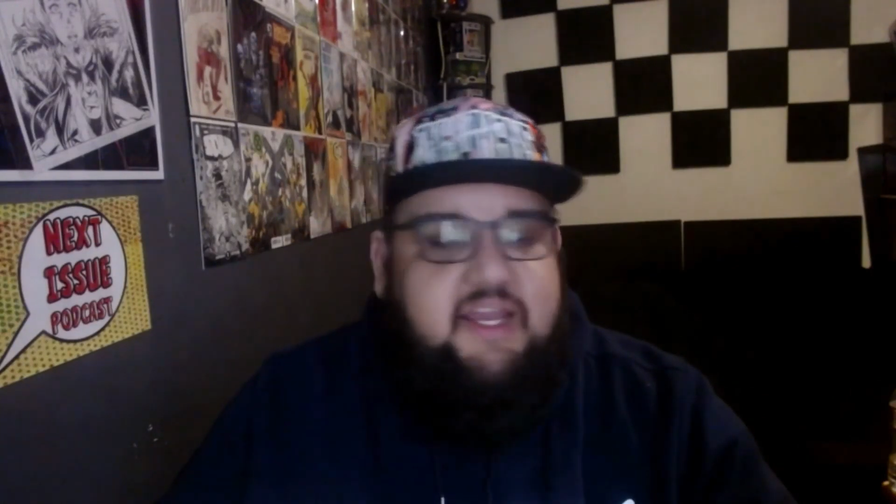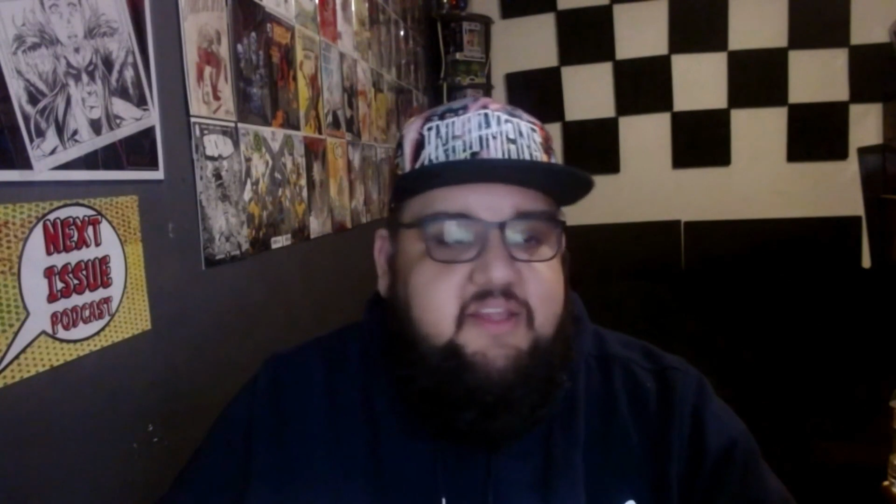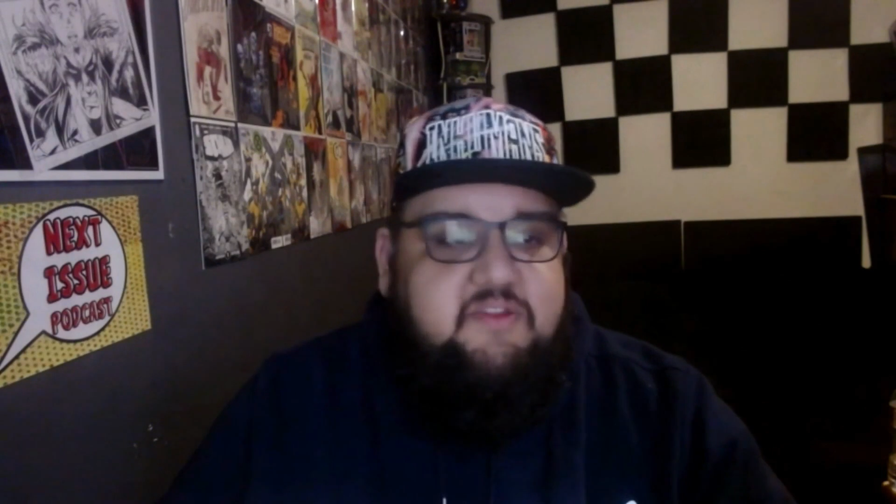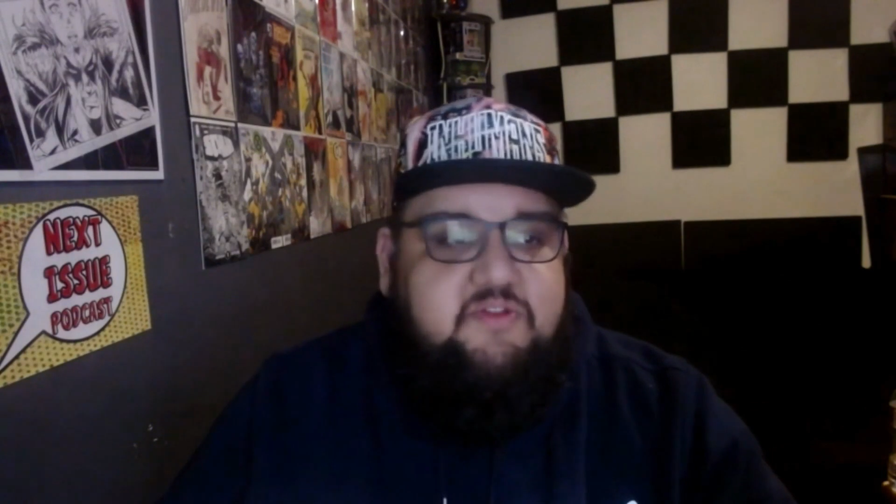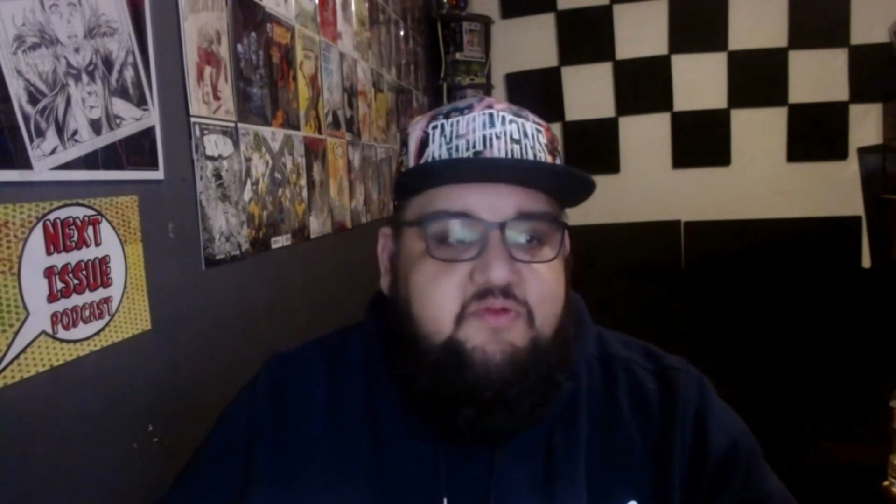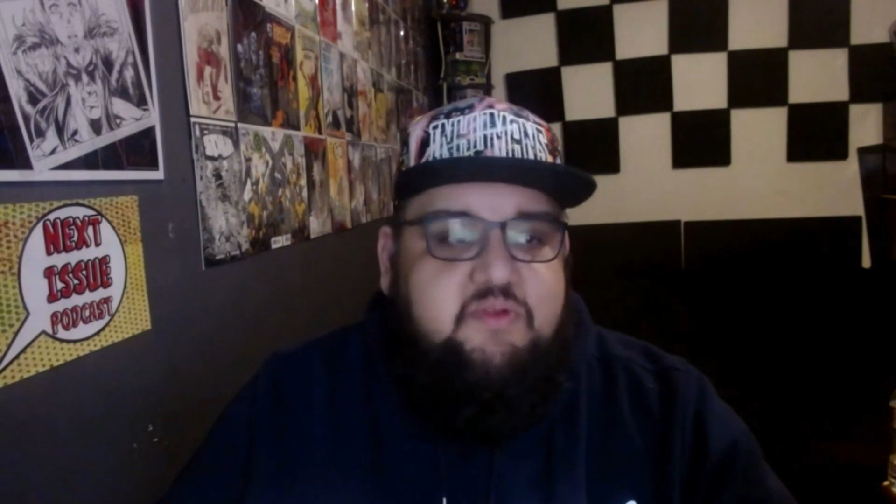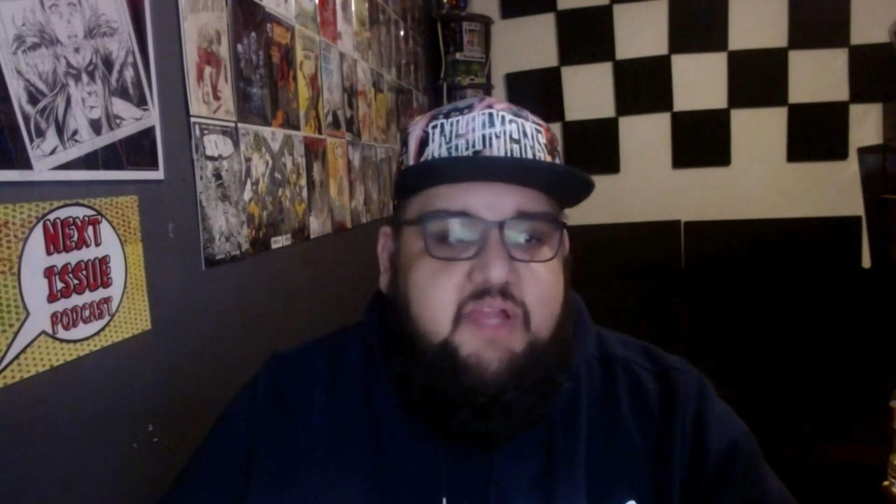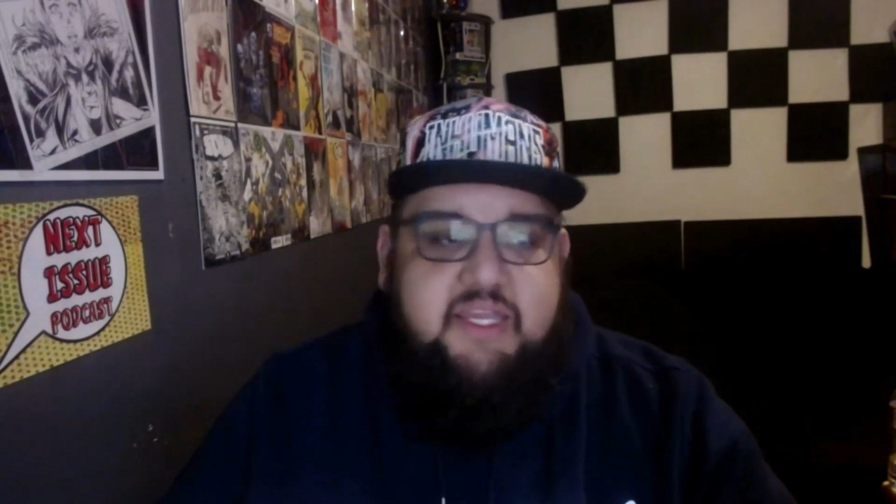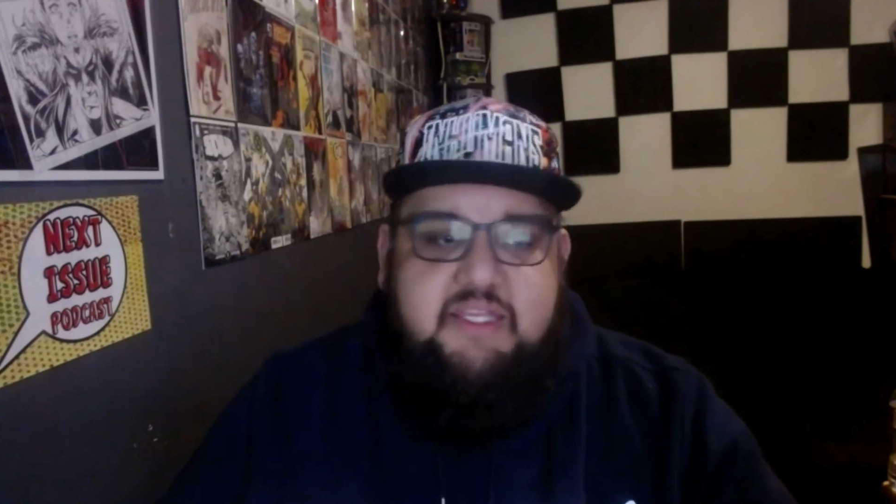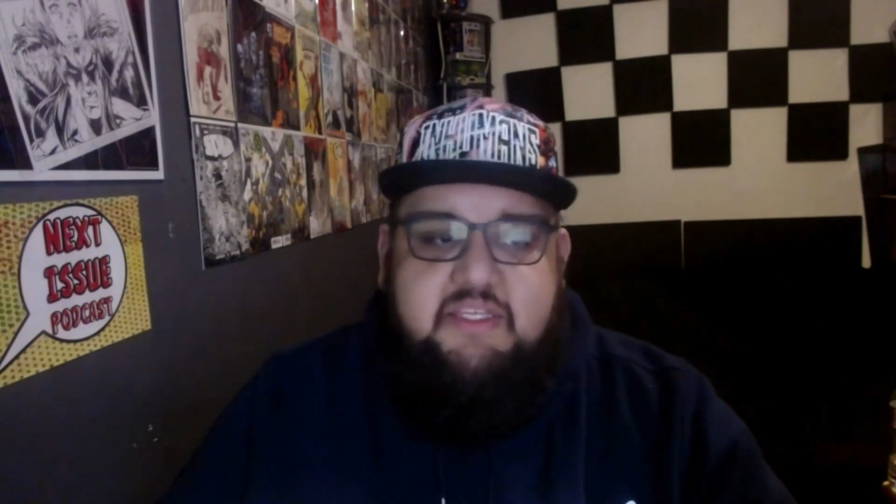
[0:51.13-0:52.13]
I do
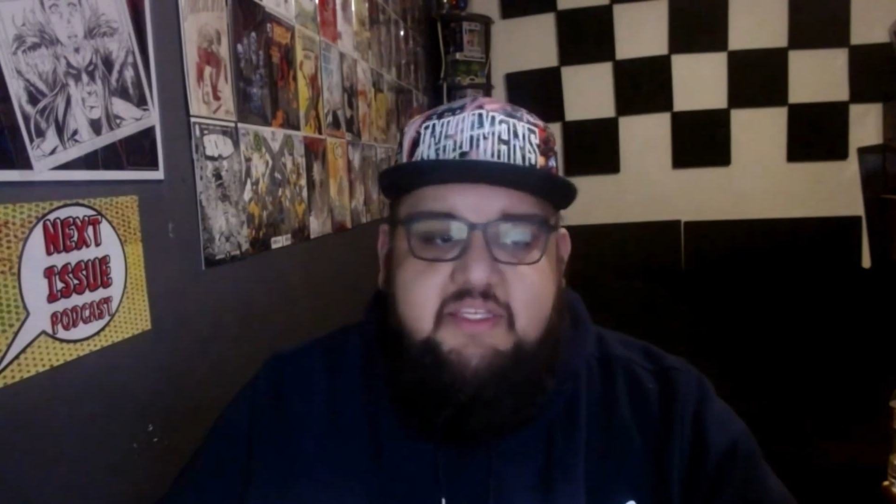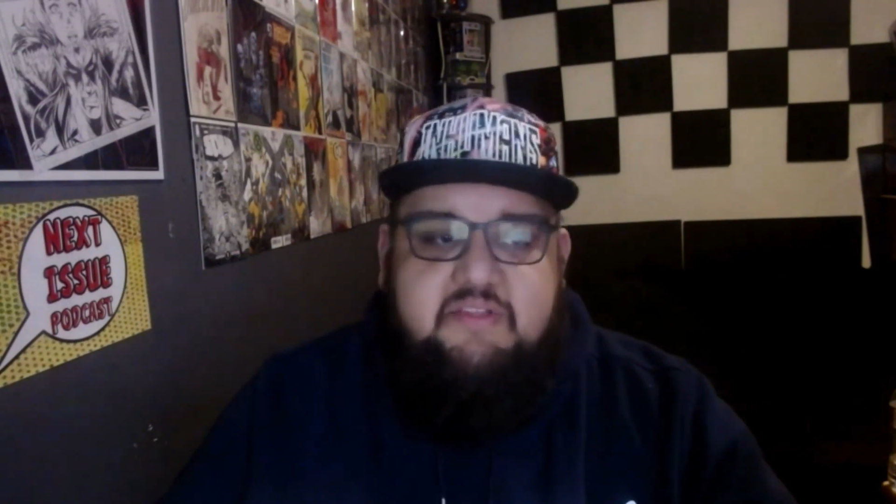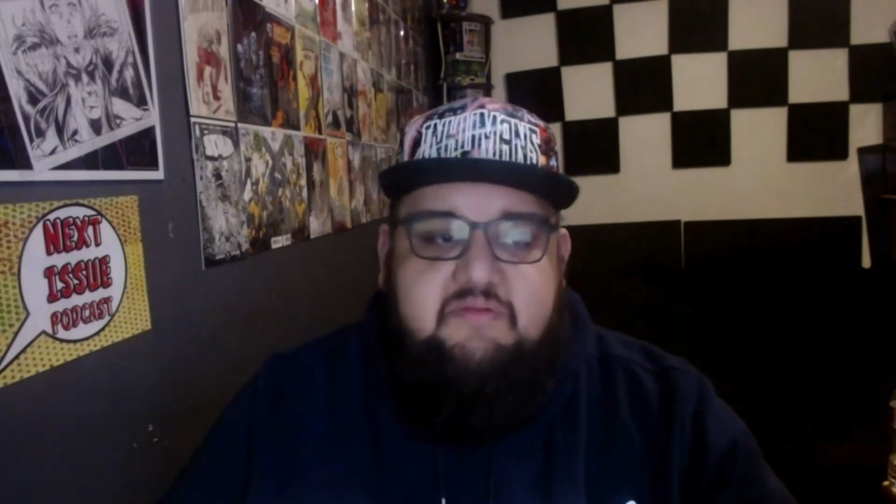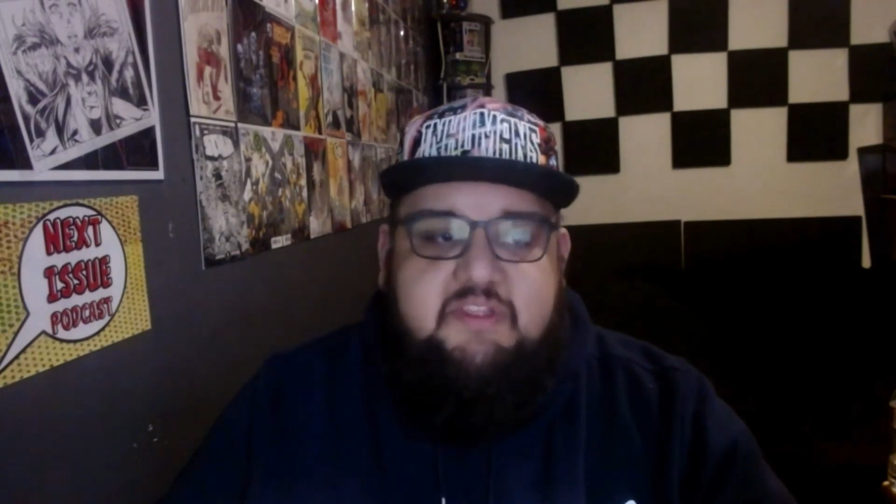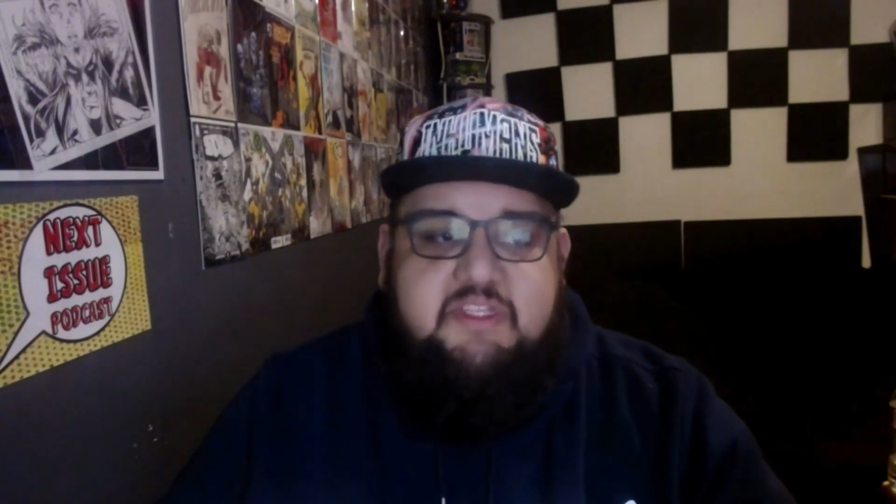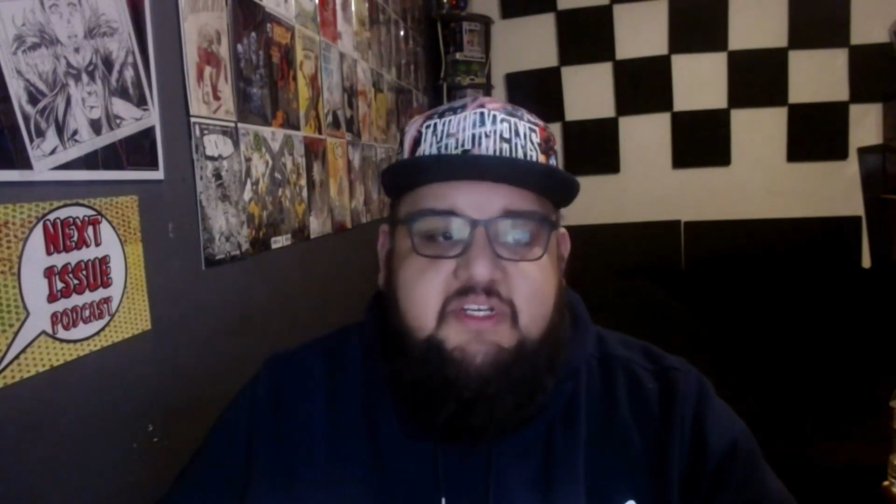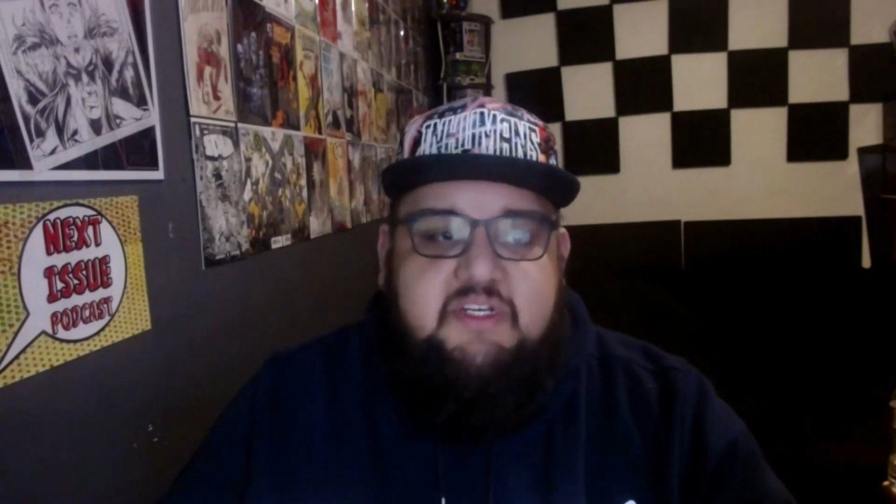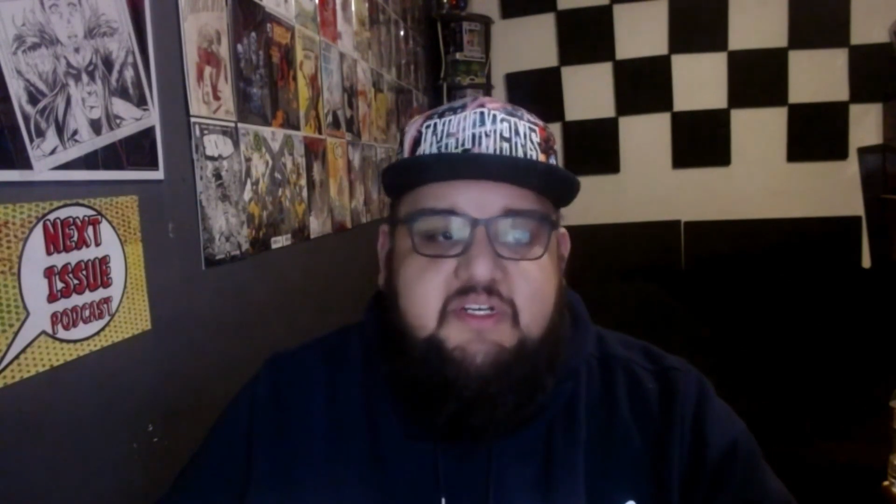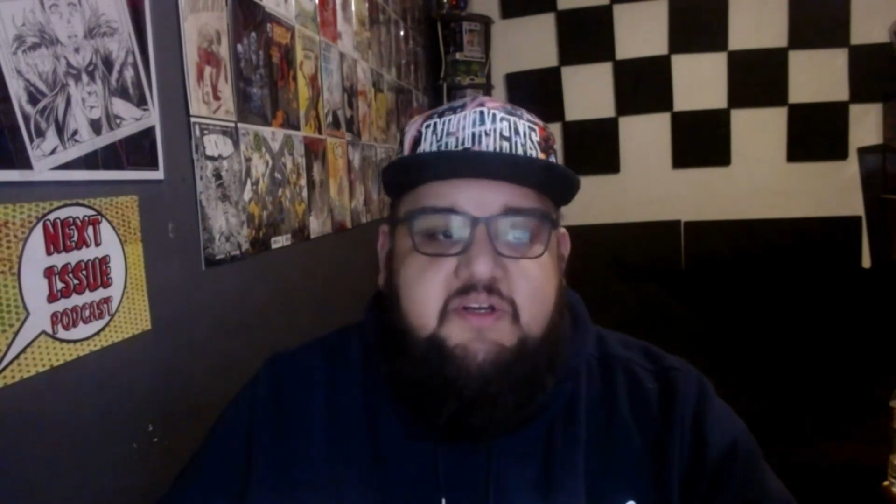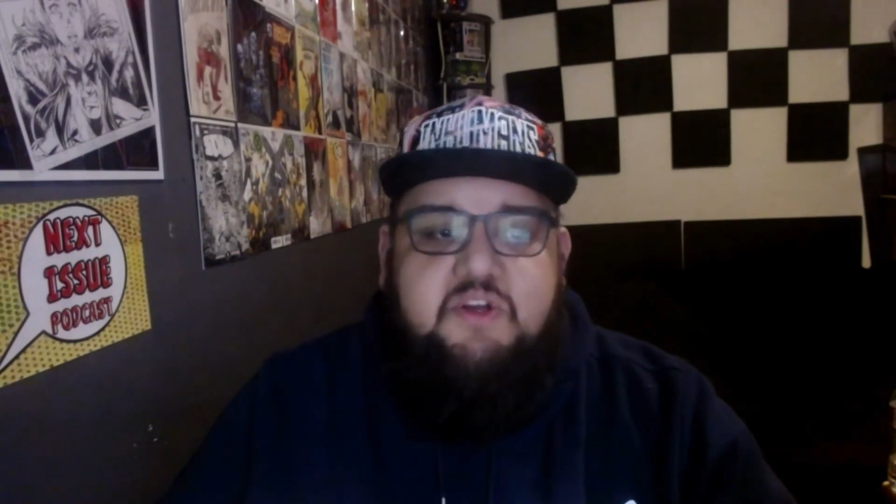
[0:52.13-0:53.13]
like the what
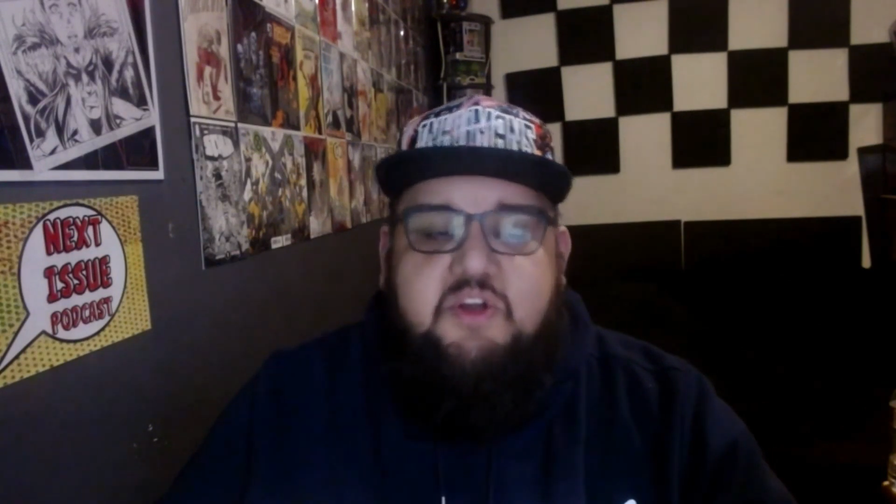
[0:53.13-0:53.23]
the